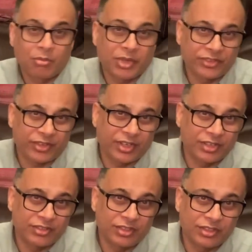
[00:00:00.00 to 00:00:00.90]
My
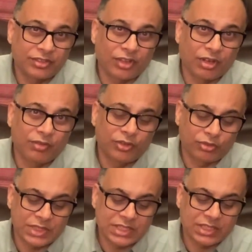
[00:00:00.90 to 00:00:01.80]
strategy is always
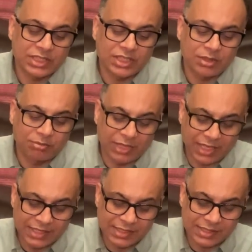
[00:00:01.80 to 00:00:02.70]
to actually keep
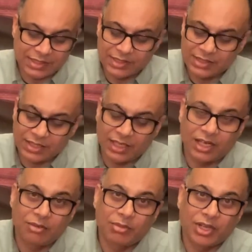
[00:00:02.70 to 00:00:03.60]
license
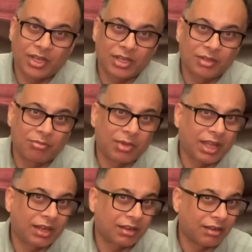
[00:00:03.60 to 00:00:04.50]
and my
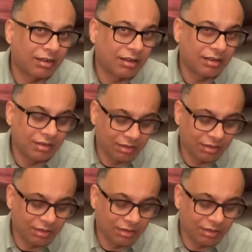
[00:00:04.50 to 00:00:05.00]
black card